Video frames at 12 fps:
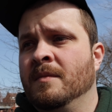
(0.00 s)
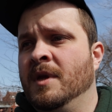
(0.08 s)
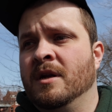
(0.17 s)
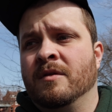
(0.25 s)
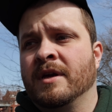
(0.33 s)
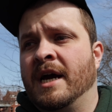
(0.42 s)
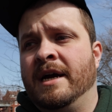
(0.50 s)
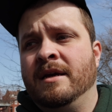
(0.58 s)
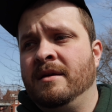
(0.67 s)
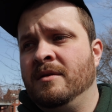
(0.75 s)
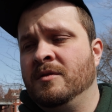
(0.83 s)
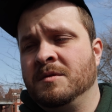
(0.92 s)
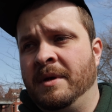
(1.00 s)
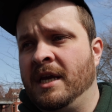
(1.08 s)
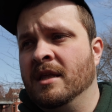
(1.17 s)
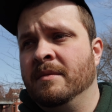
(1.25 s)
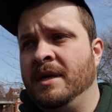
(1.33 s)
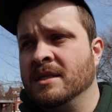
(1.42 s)
you know, the guy who's
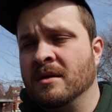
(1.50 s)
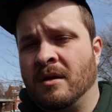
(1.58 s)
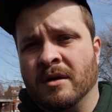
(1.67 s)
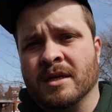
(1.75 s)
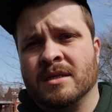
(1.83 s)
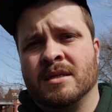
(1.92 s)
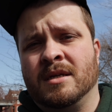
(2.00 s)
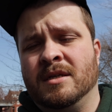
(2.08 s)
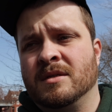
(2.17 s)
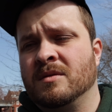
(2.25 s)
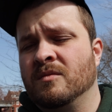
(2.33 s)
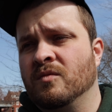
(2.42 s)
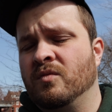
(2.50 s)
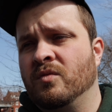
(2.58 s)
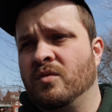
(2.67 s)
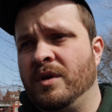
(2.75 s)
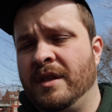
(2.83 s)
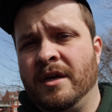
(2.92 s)
making them, he's an artist. He's
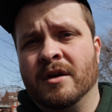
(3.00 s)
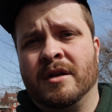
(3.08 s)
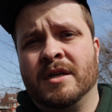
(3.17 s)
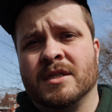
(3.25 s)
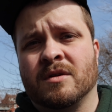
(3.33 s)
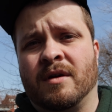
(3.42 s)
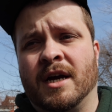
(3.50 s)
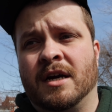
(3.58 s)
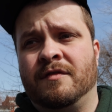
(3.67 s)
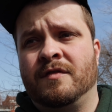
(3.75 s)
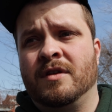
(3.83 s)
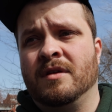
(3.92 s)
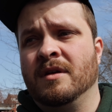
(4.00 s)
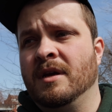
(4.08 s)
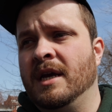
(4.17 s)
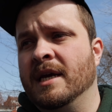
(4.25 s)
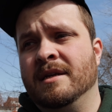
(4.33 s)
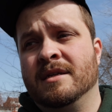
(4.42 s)
really good at his craft.
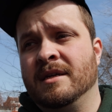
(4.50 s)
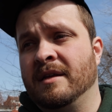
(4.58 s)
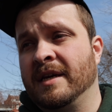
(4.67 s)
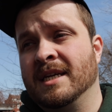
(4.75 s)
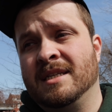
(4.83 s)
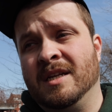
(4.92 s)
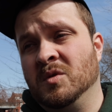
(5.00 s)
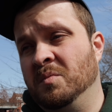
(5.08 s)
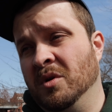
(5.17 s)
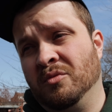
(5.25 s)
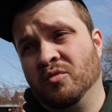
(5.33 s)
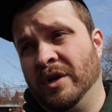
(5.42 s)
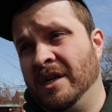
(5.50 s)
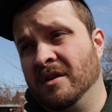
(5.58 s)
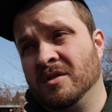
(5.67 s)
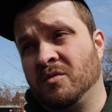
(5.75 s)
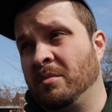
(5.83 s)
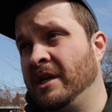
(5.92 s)
And like I said, he's built
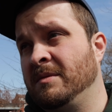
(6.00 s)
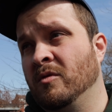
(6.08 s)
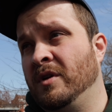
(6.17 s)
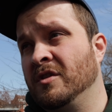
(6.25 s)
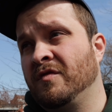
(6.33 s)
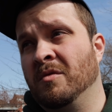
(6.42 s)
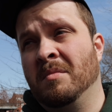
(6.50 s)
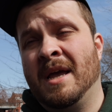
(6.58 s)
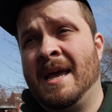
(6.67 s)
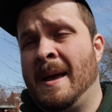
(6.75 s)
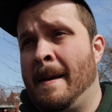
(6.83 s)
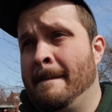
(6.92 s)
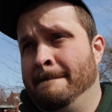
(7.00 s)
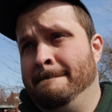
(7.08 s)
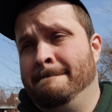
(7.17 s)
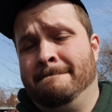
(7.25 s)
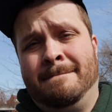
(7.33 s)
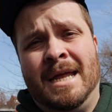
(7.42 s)
windows, replacement windows from
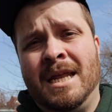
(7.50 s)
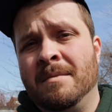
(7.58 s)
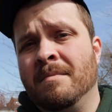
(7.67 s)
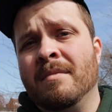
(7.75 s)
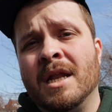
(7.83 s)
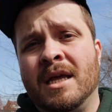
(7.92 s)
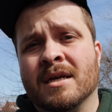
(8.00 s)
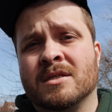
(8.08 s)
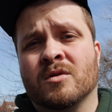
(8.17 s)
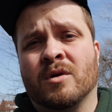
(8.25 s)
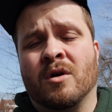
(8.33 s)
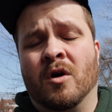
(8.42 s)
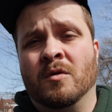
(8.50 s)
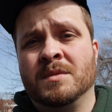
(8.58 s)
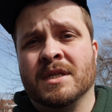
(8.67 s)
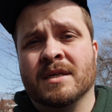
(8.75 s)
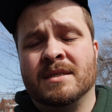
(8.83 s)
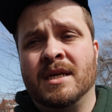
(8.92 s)
many, many historic
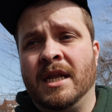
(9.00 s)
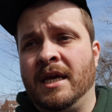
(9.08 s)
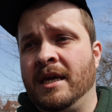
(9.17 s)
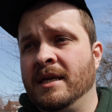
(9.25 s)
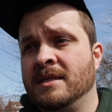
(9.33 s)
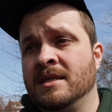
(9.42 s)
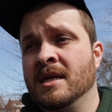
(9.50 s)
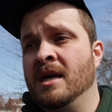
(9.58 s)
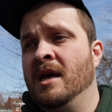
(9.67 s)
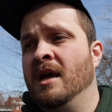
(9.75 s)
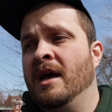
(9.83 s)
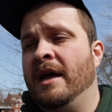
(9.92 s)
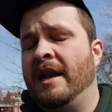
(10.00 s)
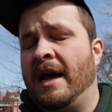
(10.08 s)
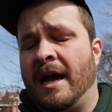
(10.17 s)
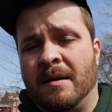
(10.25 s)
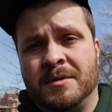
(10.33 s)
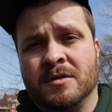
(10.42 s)
homes in the city. He's an
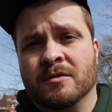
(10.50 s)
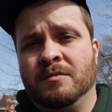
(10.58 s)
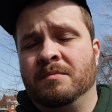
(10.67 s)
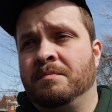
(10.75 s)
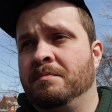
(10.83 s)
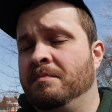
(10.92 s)
absolute